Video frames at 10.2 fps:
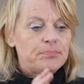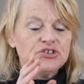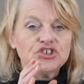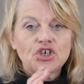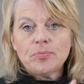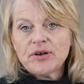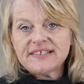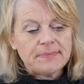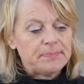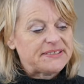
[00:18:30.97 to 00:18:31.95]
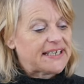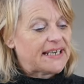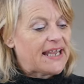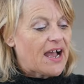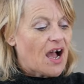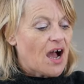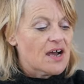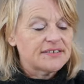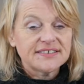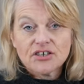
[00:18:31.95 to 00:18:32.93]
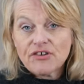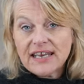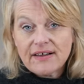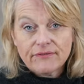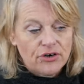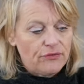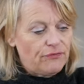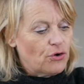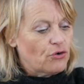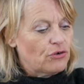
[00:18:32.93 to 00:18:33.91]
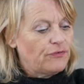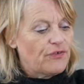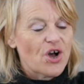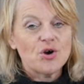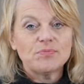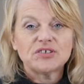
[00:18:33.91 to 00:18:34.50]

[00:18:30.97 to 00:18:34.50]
Gerberas in particular aren't a great lover of floral foam,